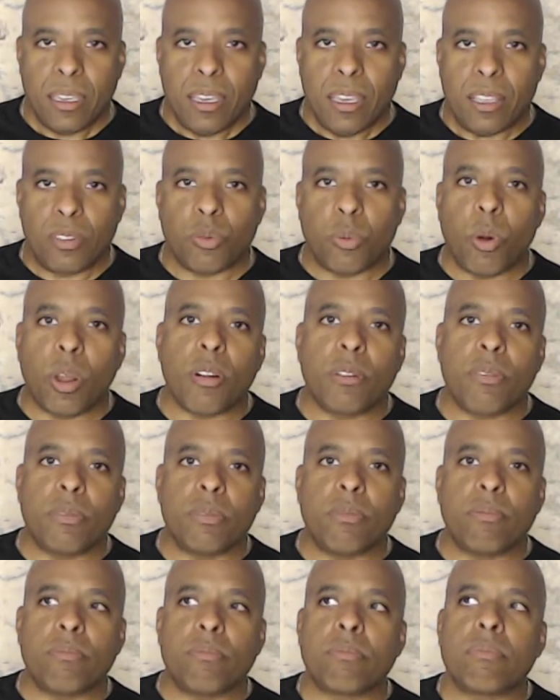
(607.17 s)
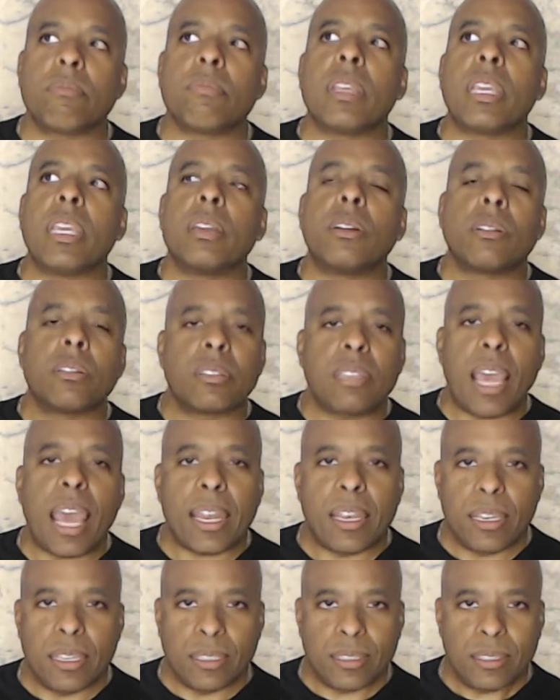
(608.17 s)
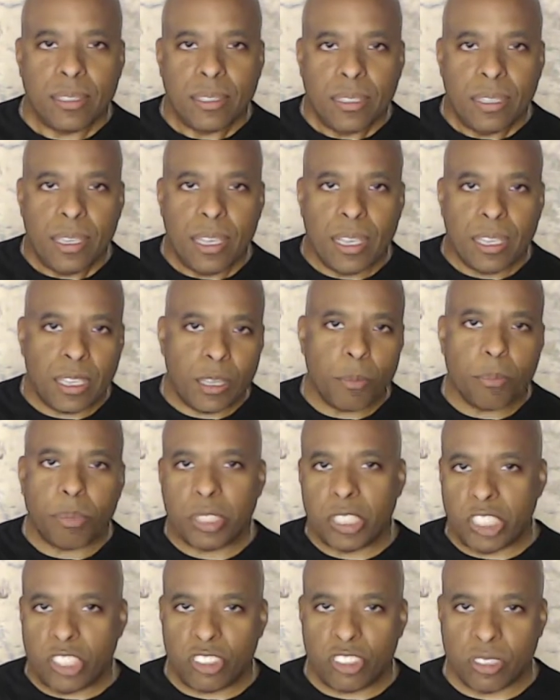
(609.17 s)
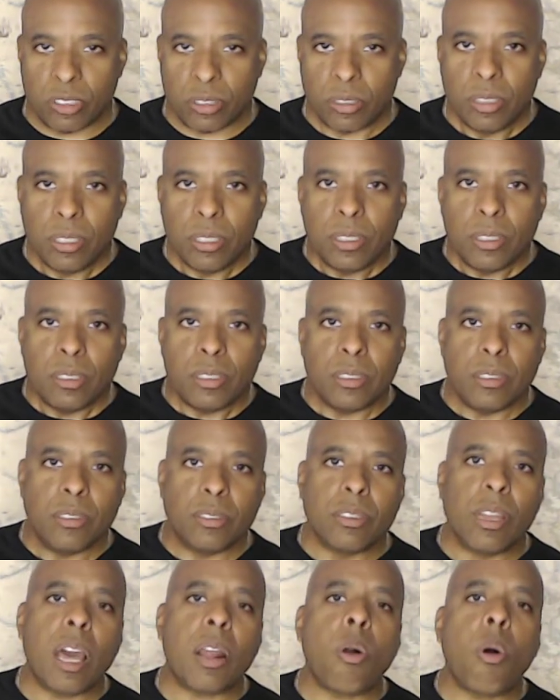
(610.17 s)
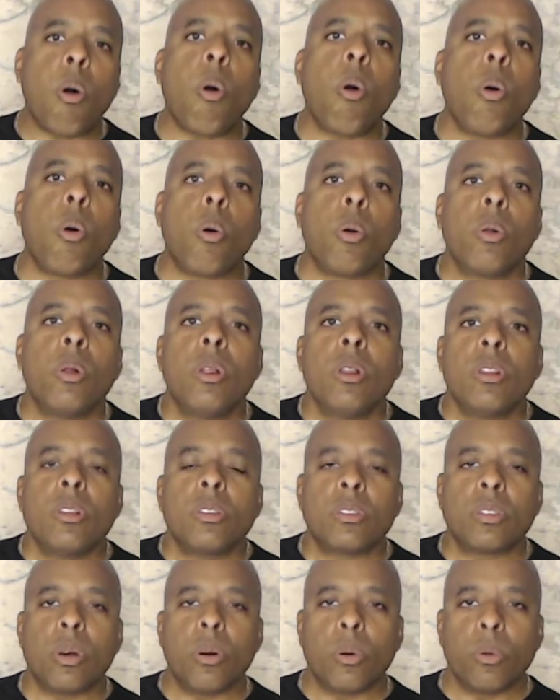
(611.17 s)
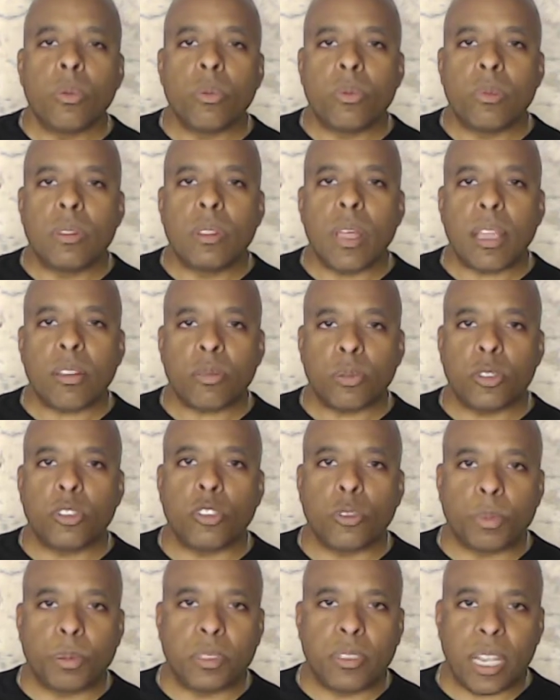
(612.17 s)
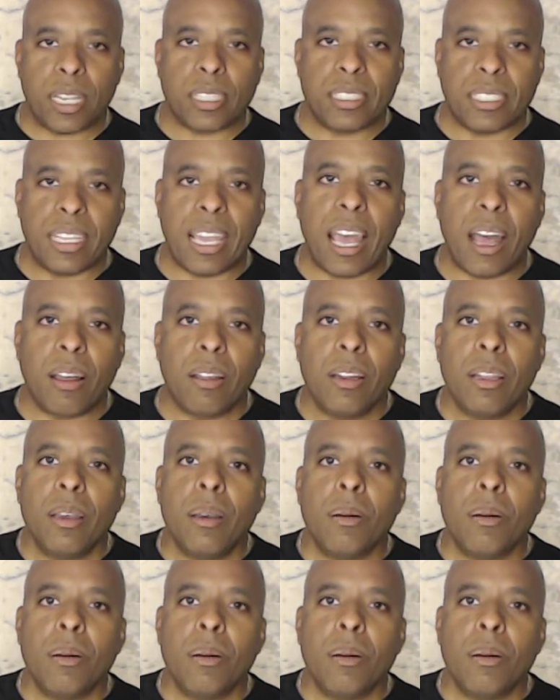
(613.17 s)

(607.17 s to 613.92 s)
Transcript: It's one of inner sadness, incompletion. You're not whole. So that's what you're projecting out.